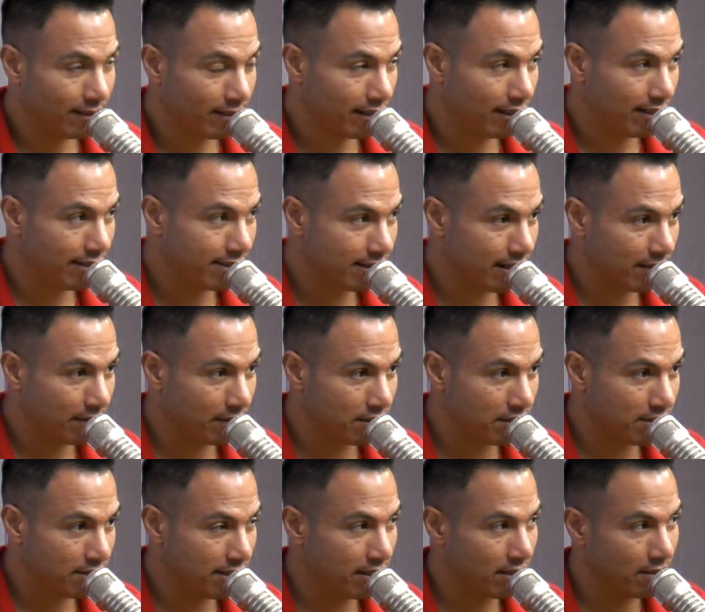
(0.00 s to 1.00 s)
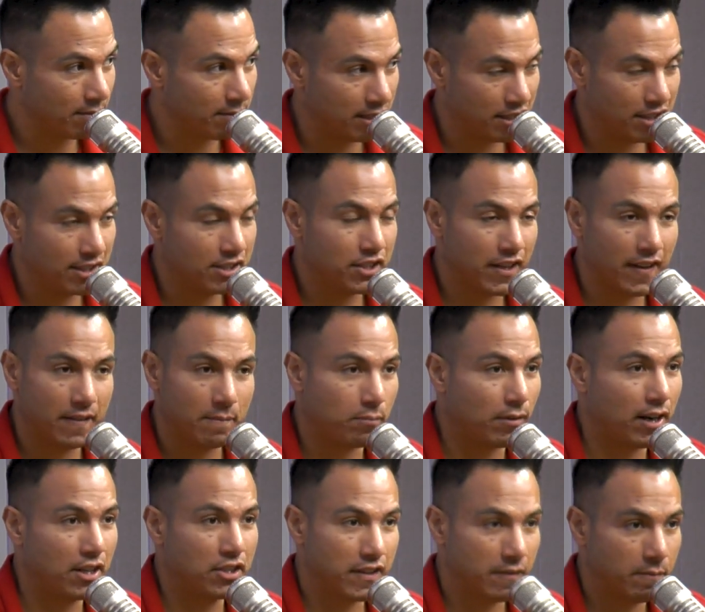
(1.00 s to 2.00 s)
He discovered,
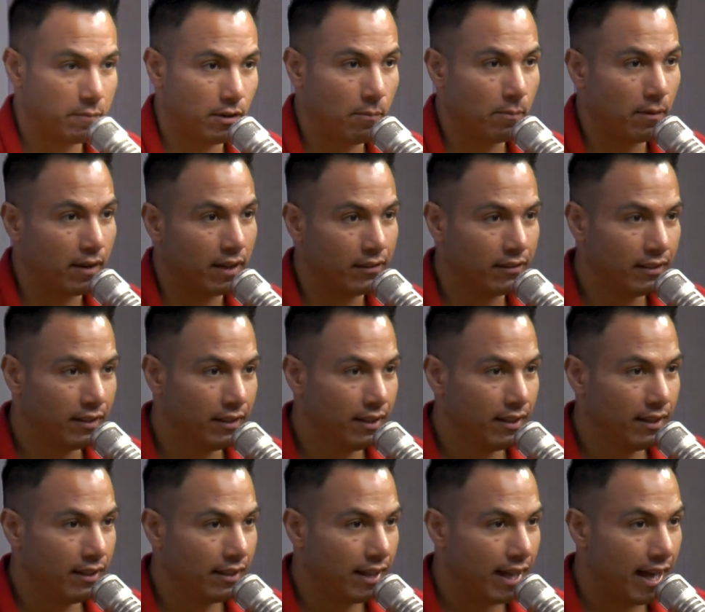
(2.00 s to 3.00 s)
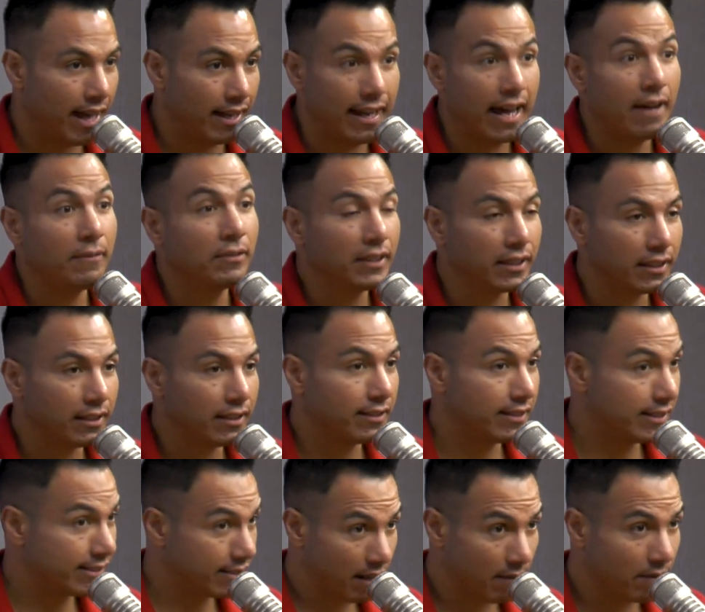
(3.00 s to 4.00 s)
brought Jeff Pope on. And
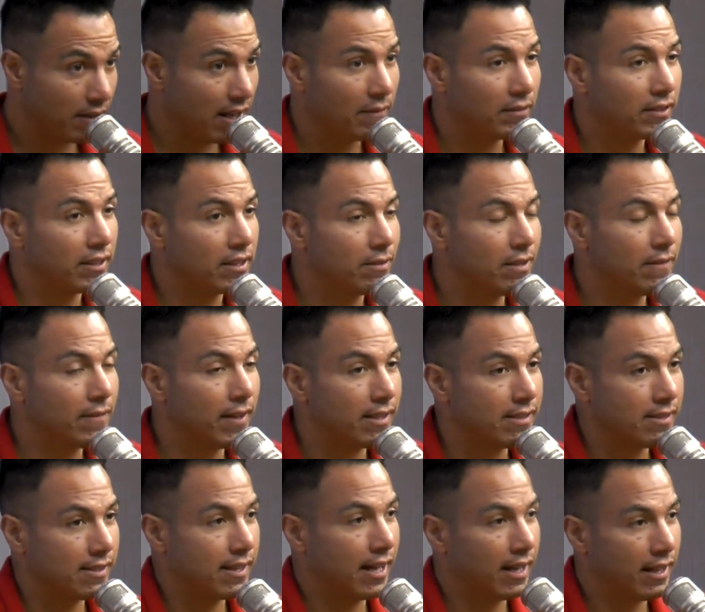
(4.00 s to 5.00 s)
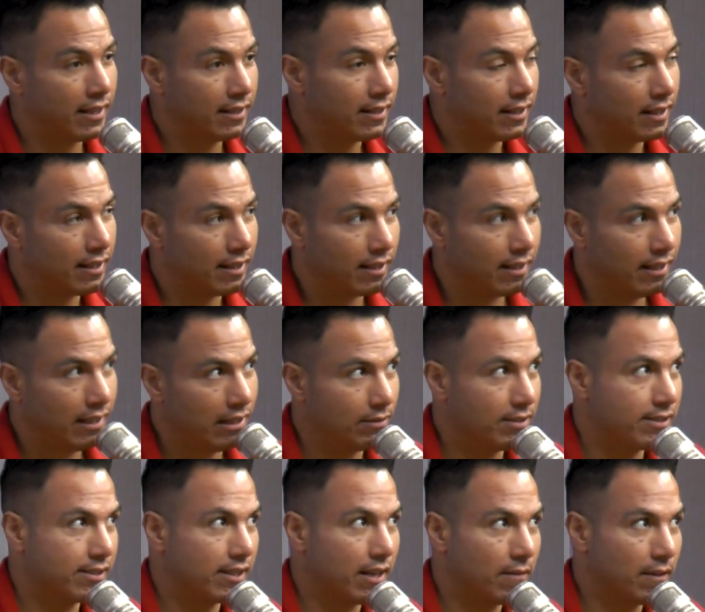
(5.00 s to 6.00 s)
discovered Evelyn Arrivez, and
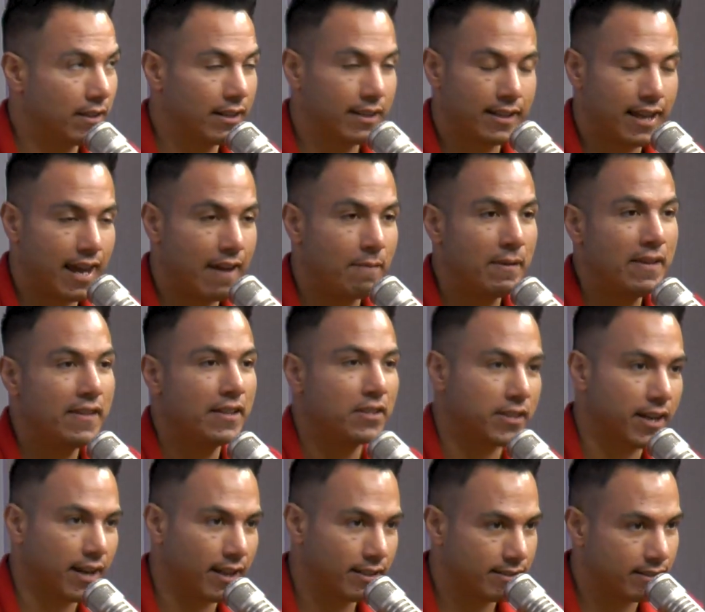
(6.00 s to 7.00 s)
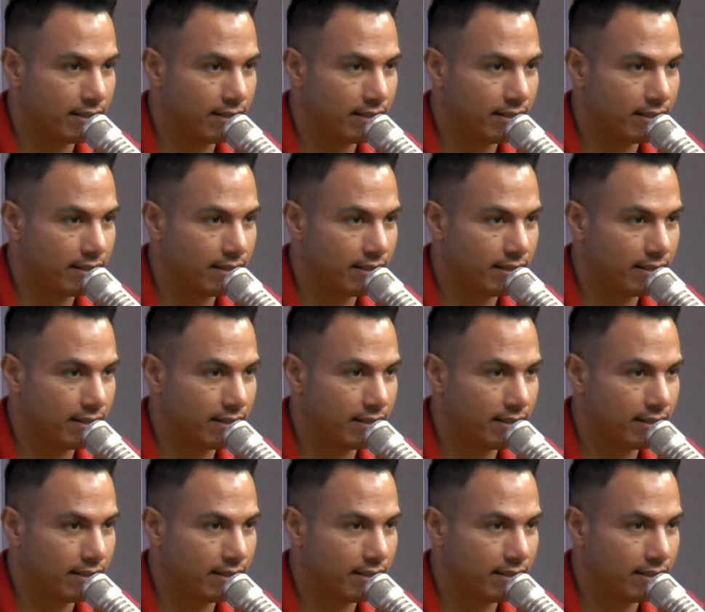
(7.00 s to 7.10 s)
gave me the chance,